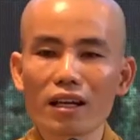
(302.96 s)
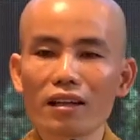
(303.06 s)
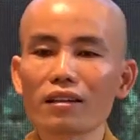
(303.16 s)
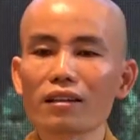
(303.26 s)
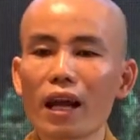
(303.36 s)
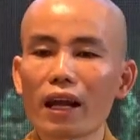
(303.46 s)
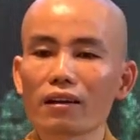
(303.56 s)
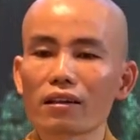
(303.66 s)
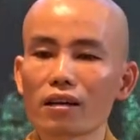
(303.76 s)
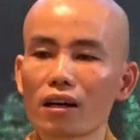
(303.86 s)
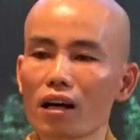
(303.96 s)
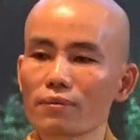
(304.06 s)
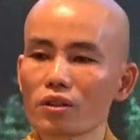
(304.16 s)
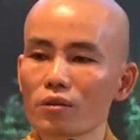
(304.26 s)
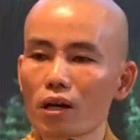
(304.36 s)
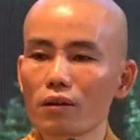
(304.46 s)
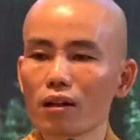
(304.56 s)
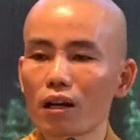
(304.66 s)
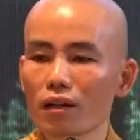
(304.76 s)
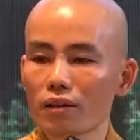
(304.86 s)
any anger come to
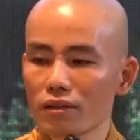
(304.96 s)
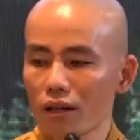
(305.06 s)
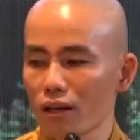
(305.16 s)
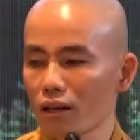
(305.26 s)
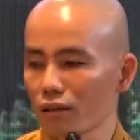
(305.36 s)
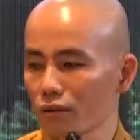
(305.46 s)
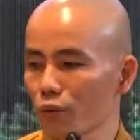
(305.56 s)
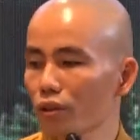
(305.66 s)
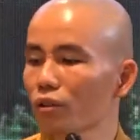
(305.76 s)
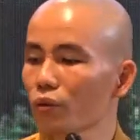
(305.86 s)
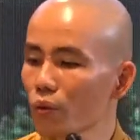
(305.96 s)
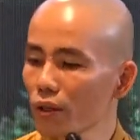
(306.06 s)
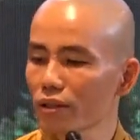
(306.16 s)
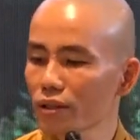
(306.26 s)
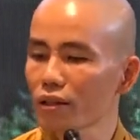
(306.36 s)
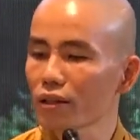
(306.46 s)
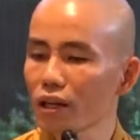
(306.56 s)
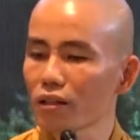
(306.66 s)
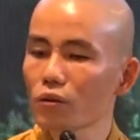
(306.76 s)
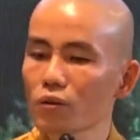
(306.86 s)
our life and we it
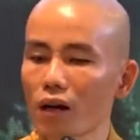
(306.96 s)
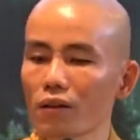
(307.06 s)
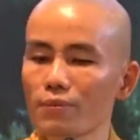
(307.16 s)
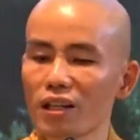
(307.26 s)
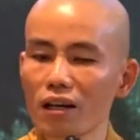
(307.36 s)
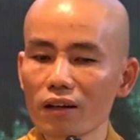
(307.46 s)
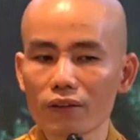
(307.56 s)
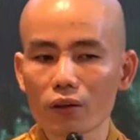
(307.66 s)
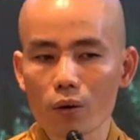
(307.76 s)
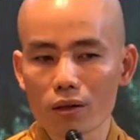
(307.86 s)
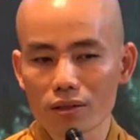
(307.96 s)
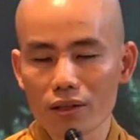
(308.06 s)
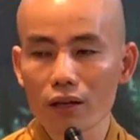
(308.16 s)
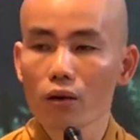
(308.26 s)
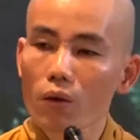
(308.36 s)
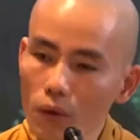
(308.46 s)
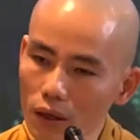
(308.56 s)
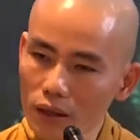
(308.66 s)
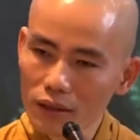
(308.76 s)
again to our beloved ones at all.